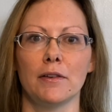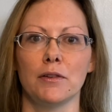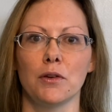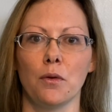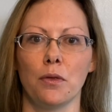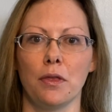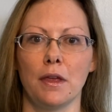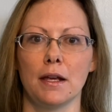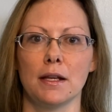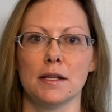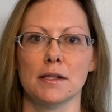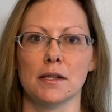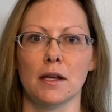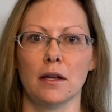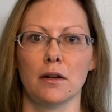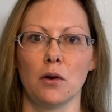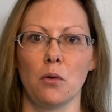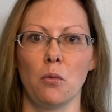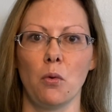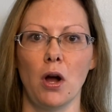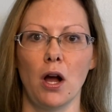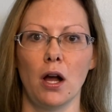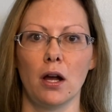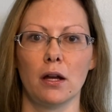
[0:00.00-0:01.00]
things on a
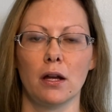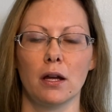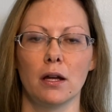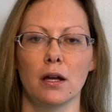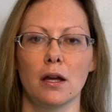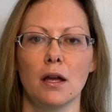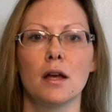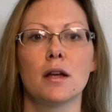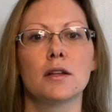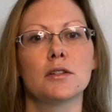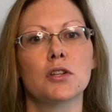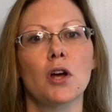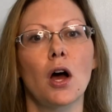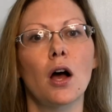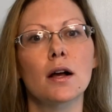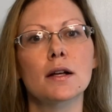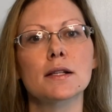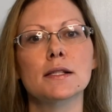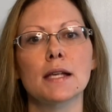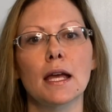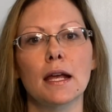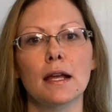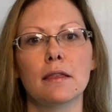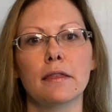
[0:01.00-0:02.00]
walk.
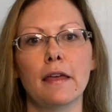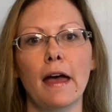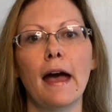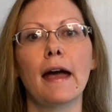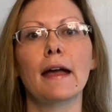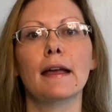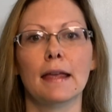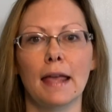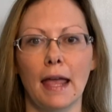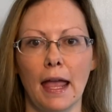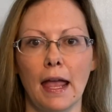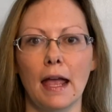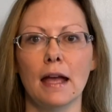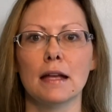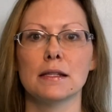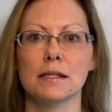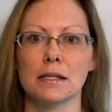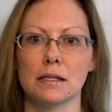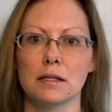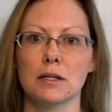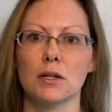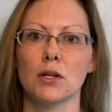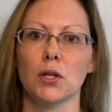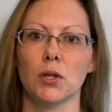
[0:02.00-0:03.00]
Dogs like that can
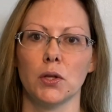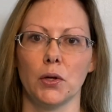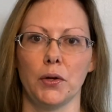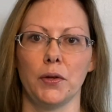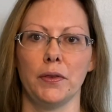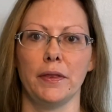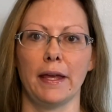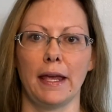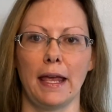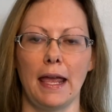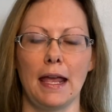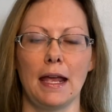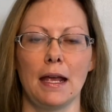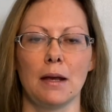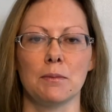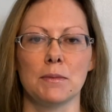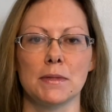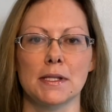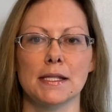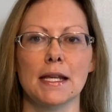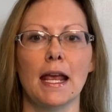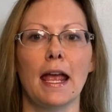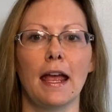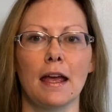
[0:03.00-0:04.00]
still learn the
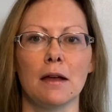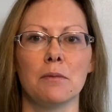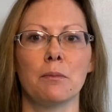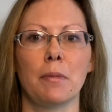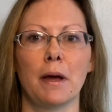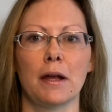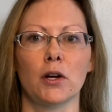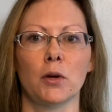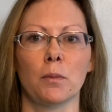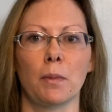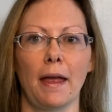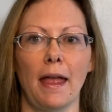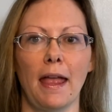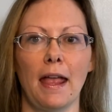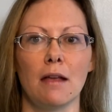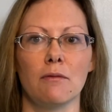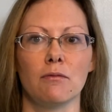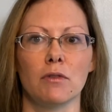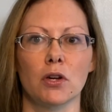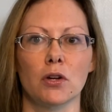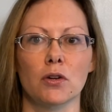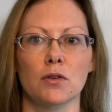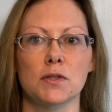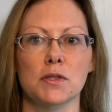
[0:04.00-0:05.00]
games and better
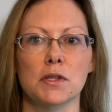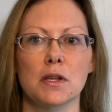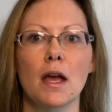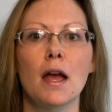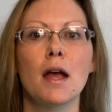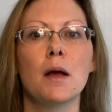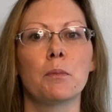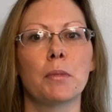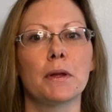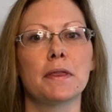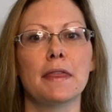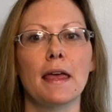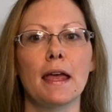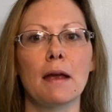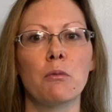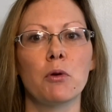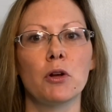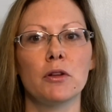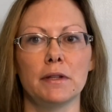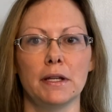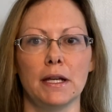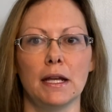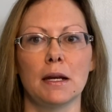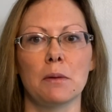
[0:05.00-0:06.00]
behaviors, but they
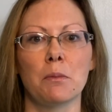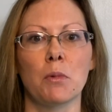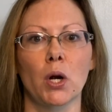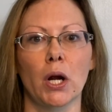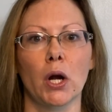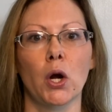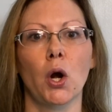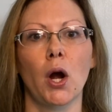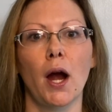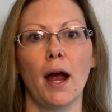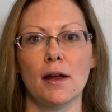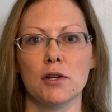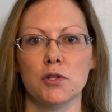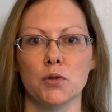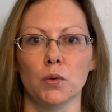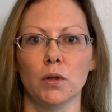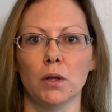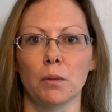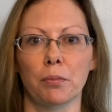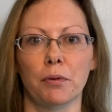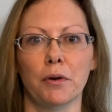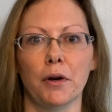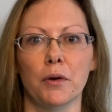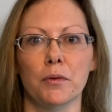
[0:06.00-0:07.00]
will need a more gradual
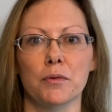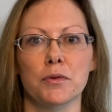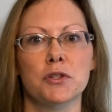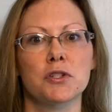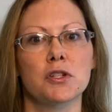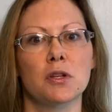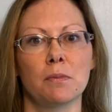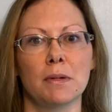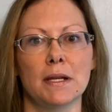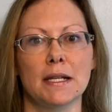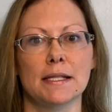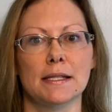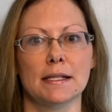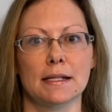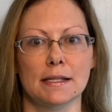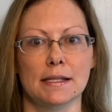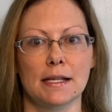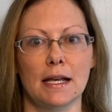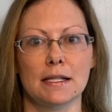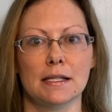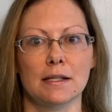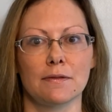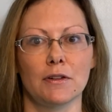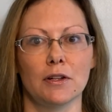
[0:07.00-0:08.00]
approach to be
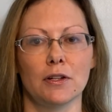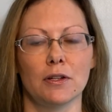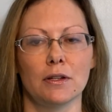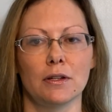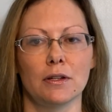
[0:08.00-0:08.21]
successful.